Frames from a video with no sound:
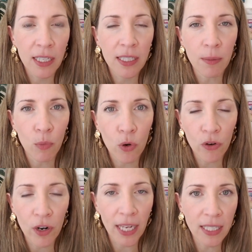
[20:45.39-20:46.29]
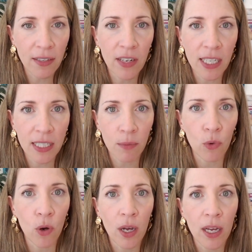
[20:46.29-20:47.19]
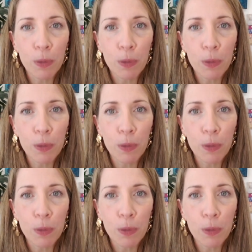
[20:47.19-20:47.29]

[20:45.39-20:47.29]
some more creativity, some more